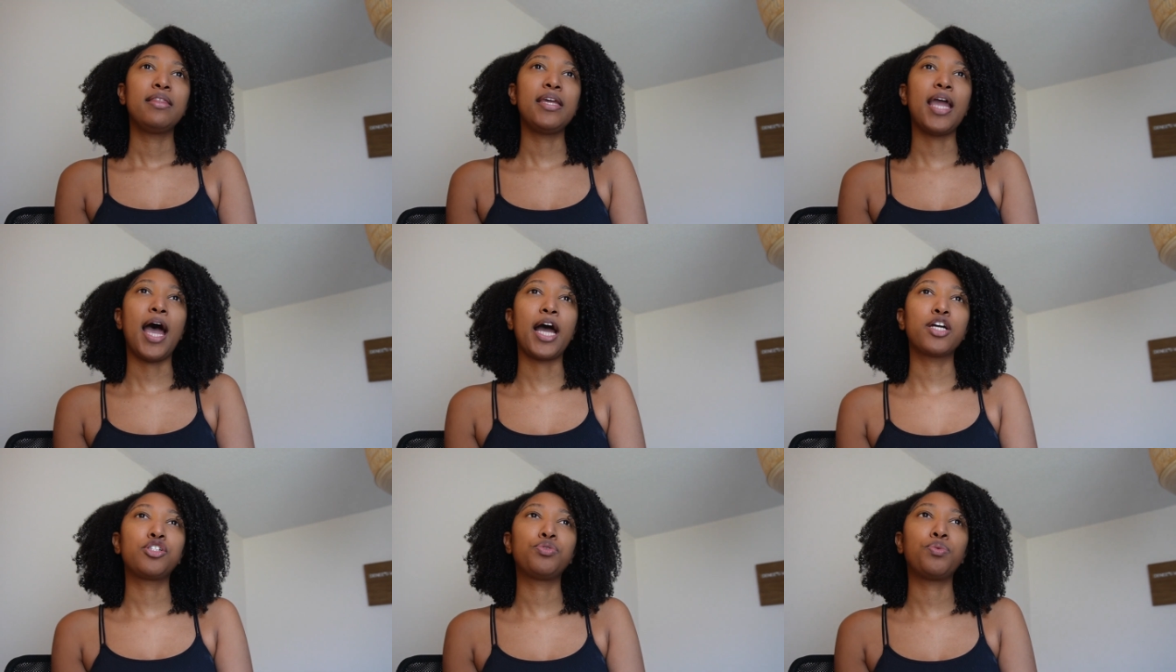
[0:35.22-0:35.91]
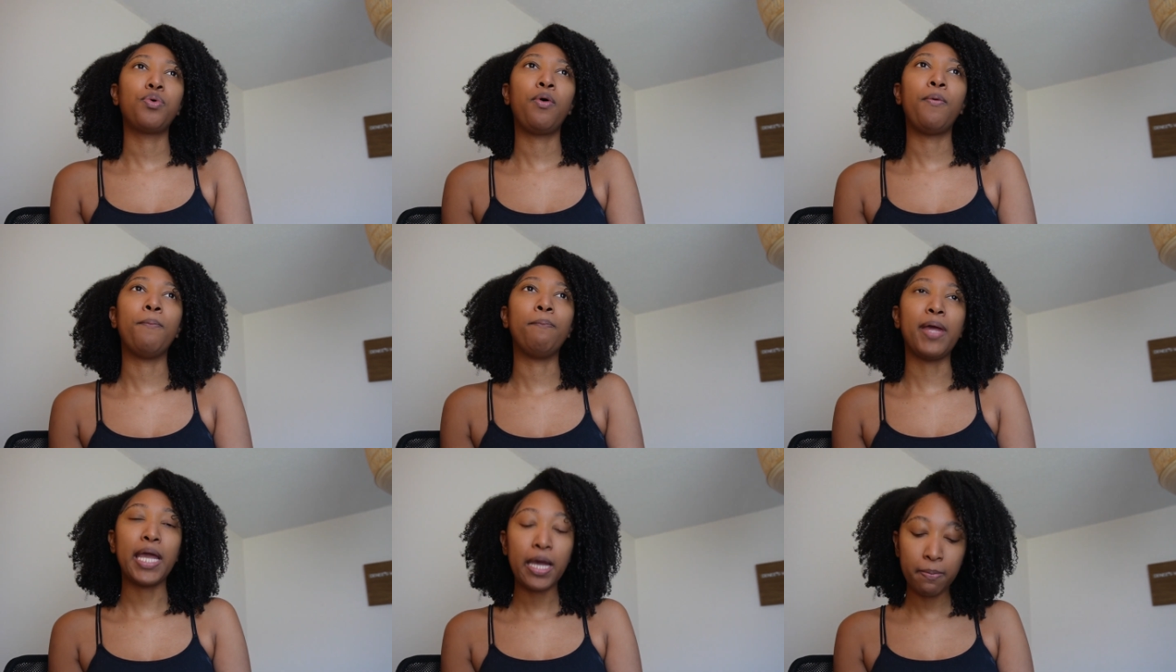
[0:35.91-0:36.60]
the actual
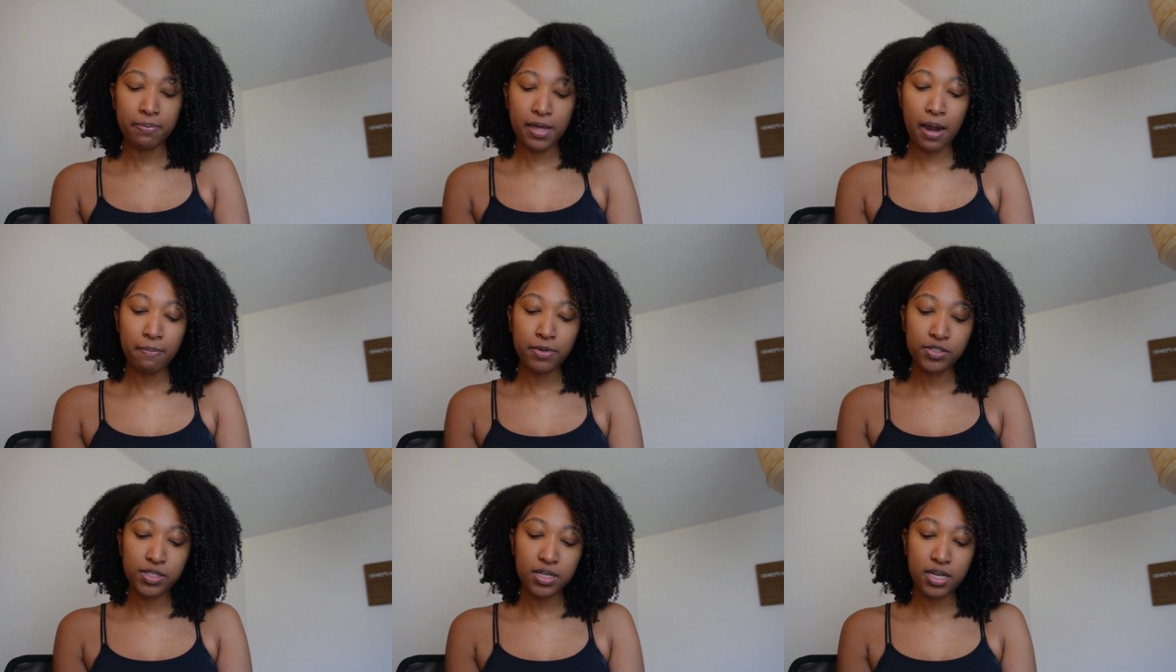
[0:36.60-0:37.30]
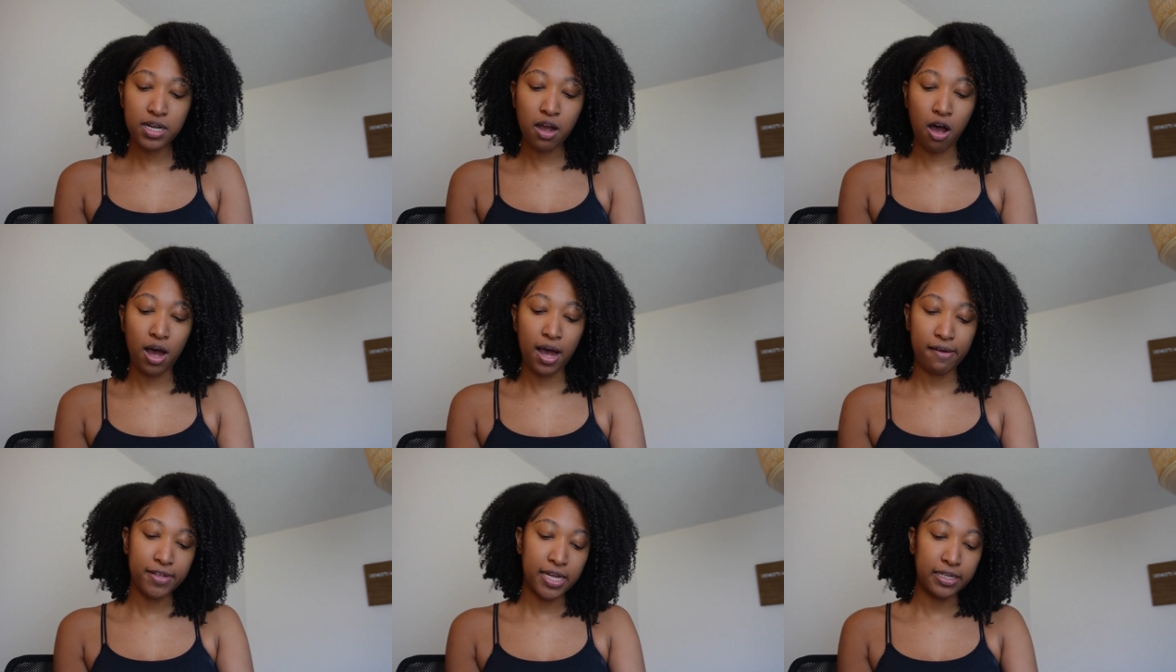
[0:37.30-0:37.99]
makeup that I'm using, I'll
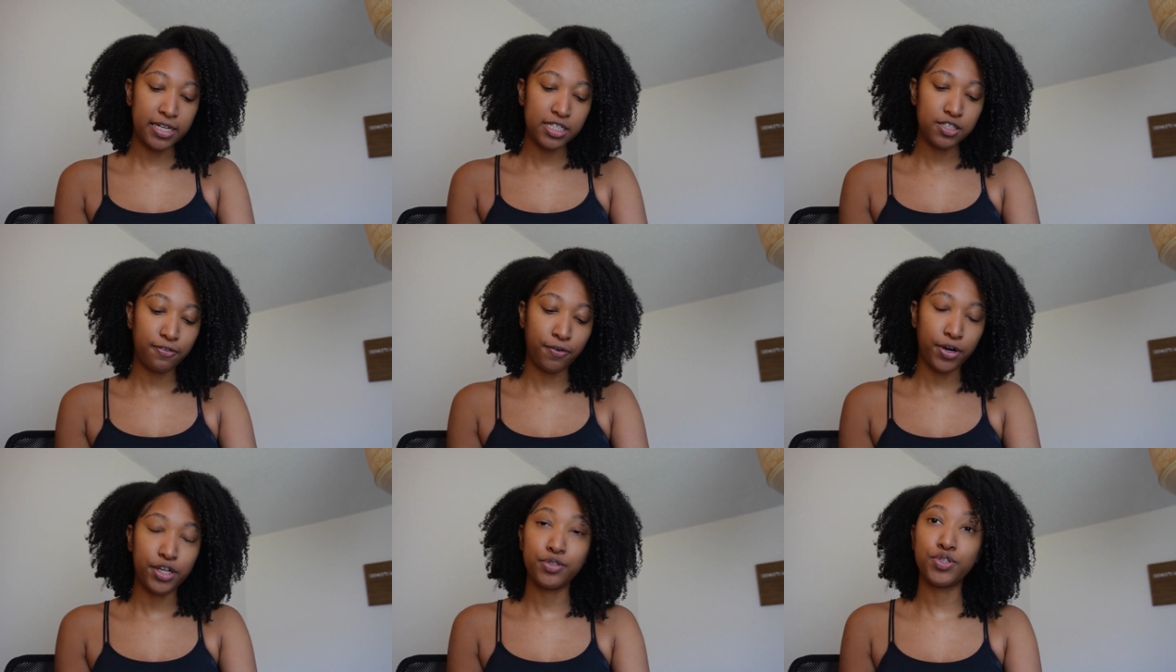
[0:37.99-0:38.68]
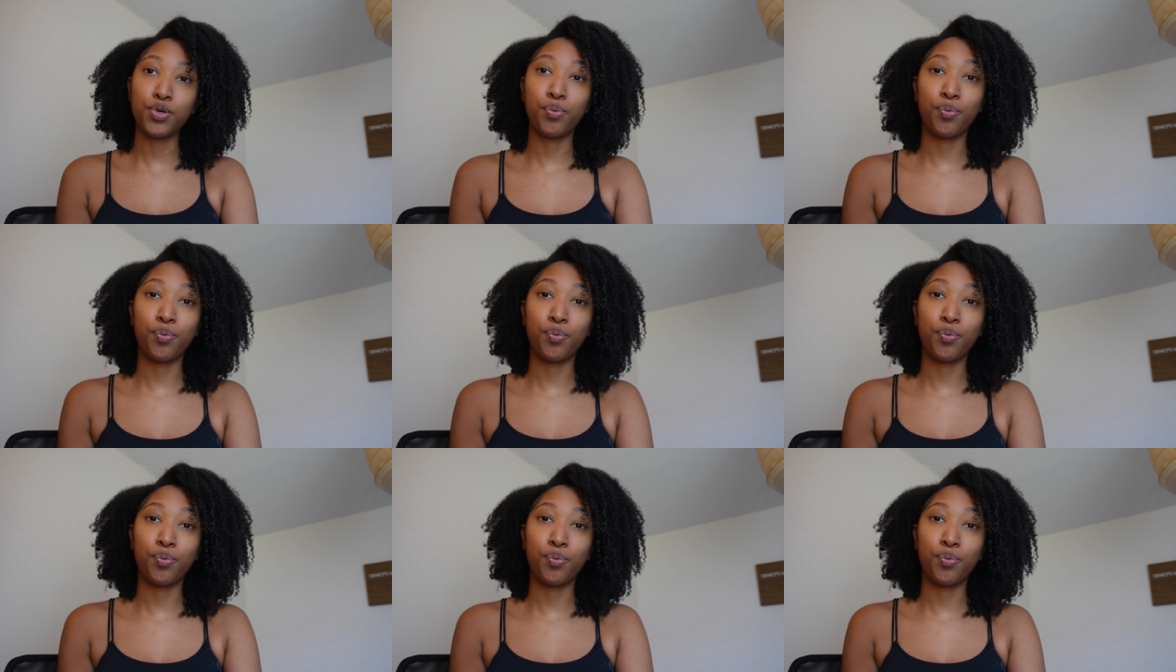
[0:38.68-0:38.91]
have that linked for you to